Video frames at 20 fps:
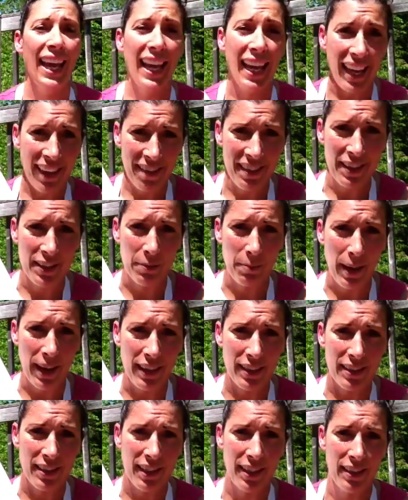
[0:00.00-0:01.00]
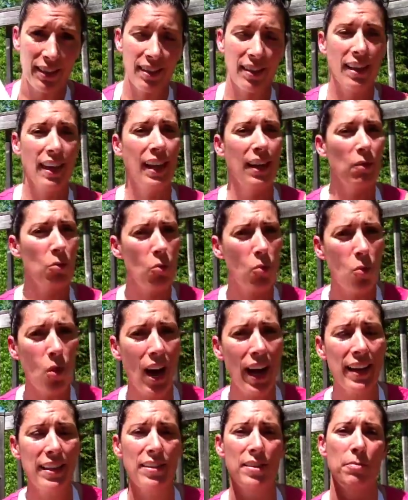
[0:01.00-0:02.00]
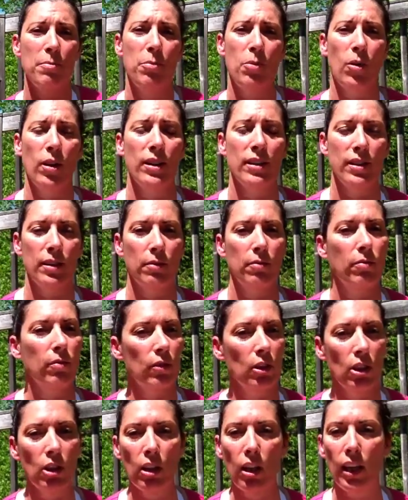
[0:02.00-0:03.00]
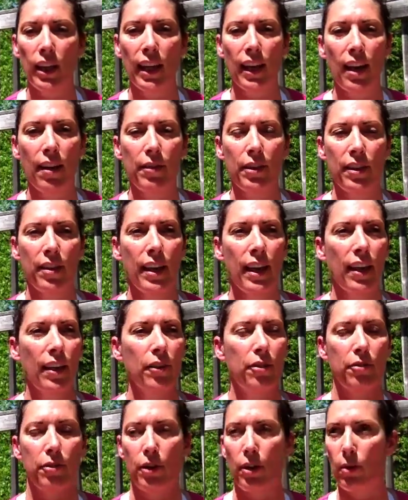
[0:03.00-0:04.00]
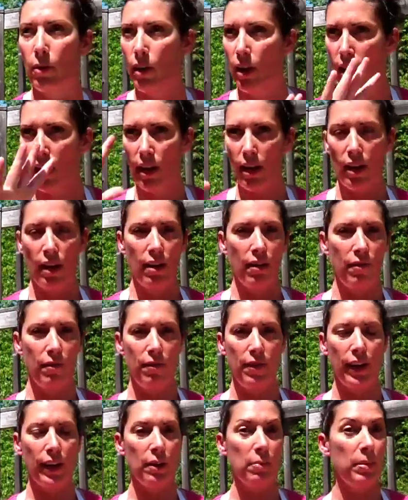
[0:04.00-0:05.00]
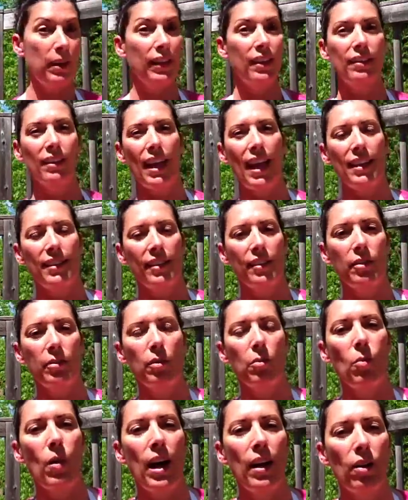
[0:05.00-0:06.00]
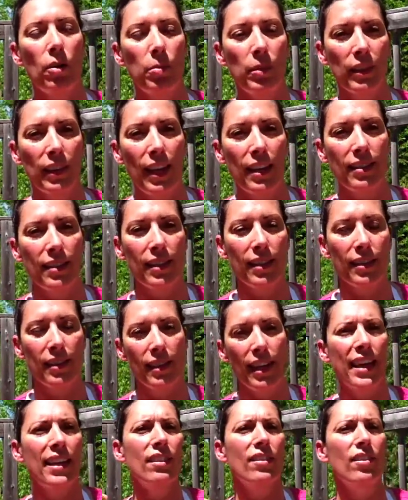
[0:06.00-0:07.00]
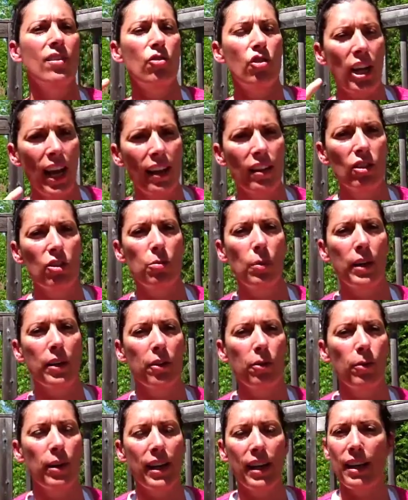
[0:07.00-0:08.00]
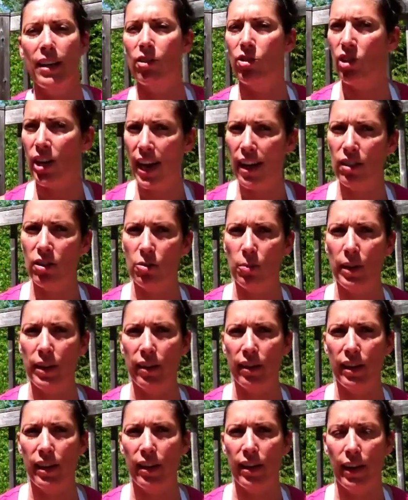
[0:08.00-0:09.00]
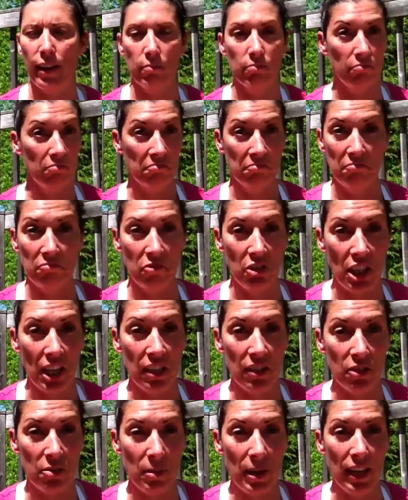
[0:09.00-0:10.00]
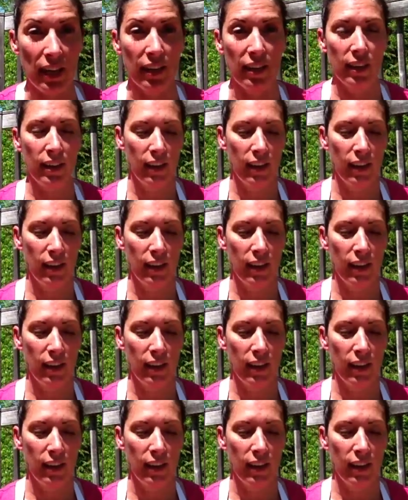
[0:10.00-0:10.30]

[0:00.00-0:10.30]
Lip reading: In this magazine, and why it's important to look at everything through very big glasses with wide open lenses and challenge what you're reading, challenge what you're hearing, challenge me.